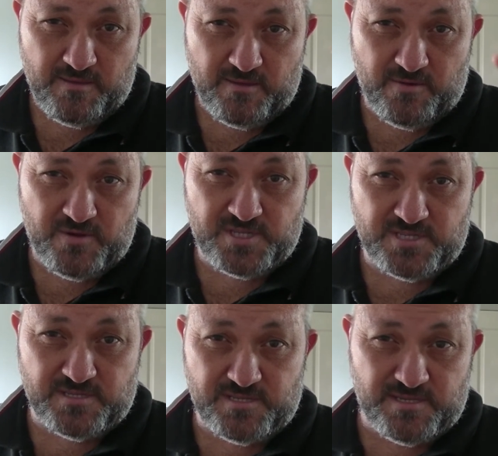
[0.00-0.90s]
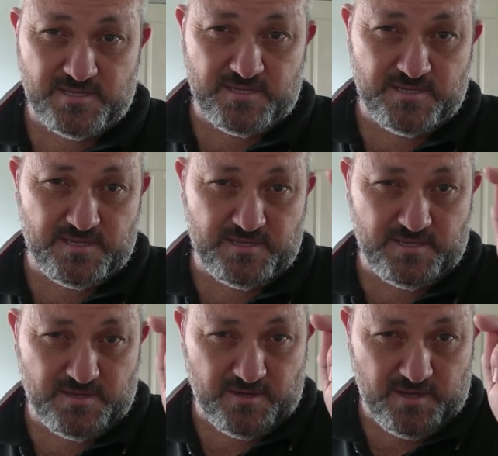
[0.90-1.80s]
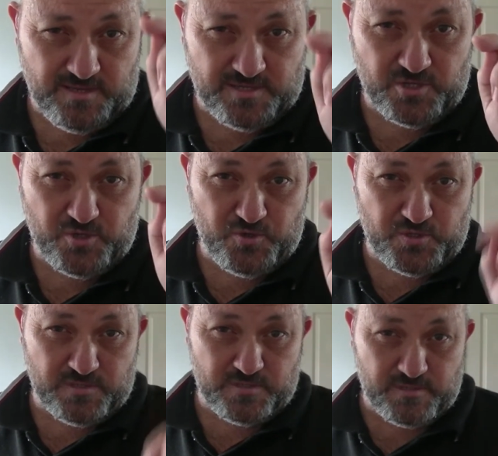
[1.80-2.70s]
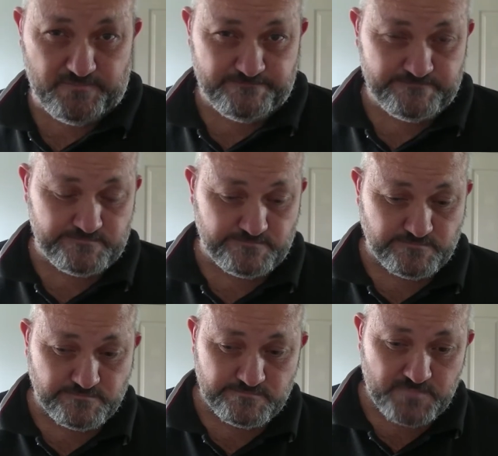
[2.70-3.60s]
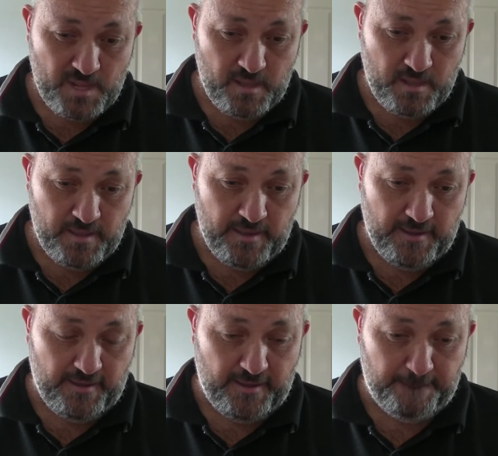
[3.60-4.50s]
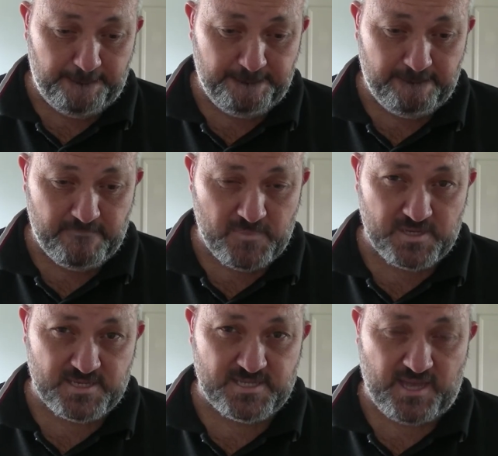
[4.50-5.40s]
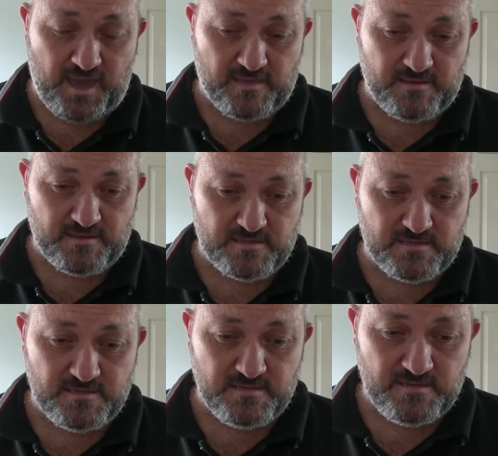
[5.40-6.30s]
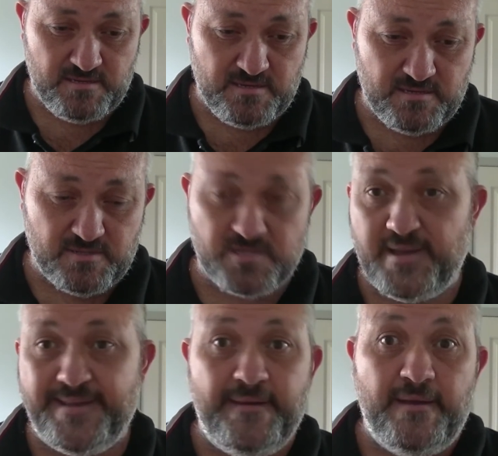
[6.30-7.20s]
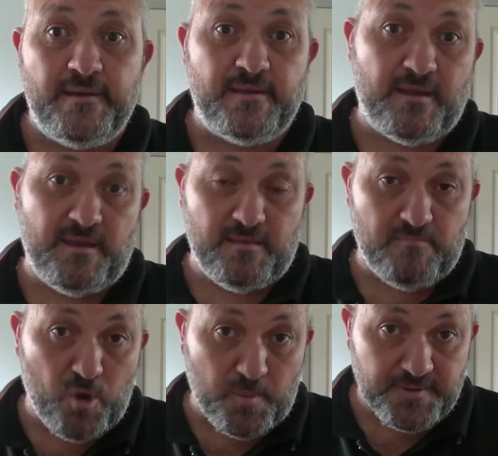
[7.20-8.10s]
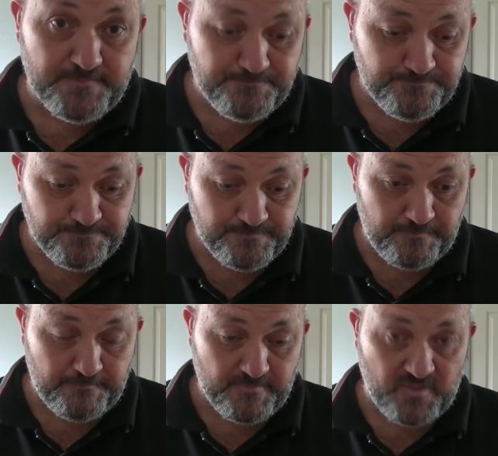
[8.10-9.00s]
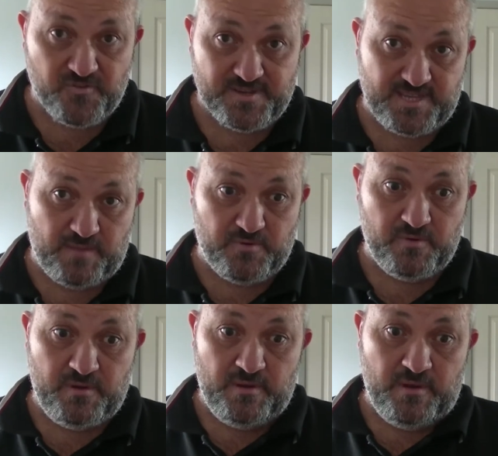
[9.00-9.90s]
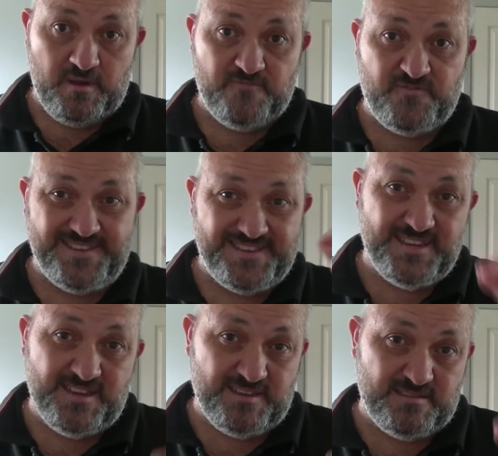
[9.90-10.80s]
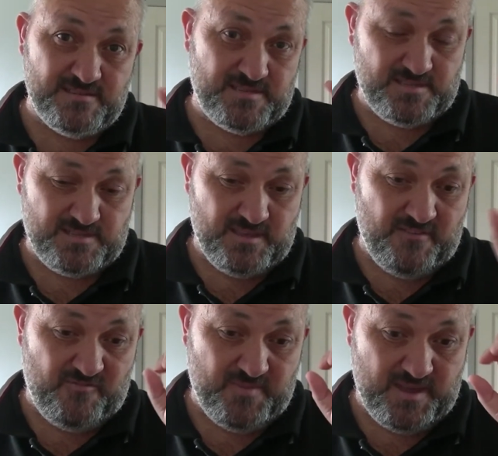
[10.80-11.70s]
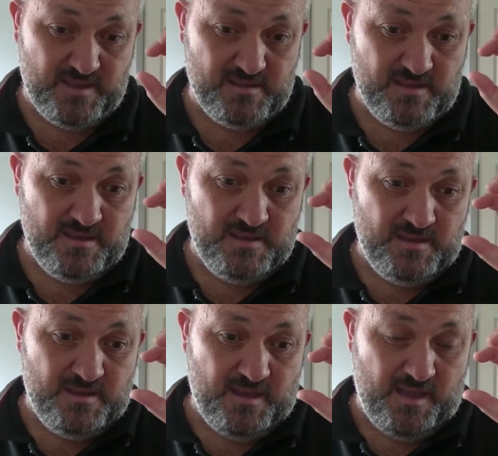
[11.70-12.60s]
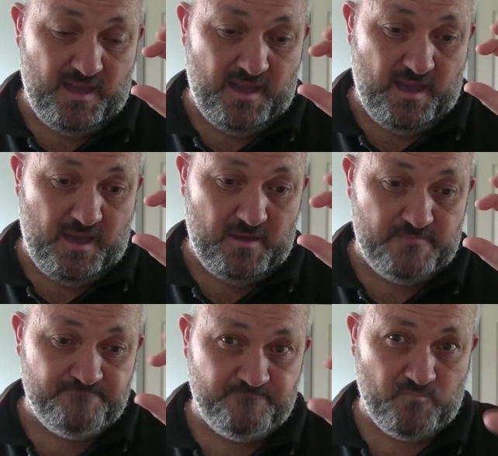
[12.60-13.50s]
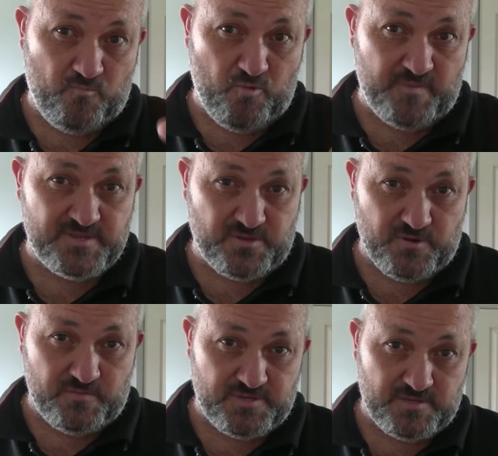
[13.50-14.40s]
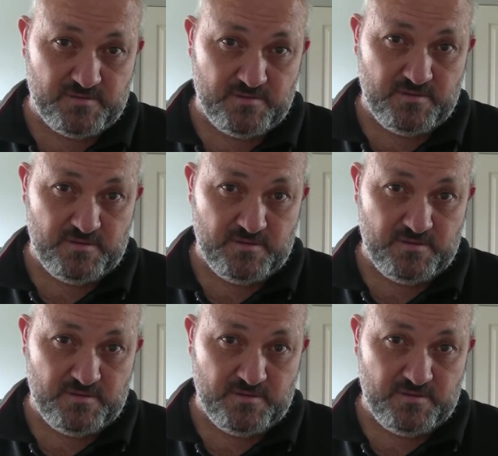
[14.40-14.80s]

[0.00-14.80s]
the Christians. Institutions, um, not just the Catholics, because, like, you know, in Melbourne, for example, for years there have been uh, women's groups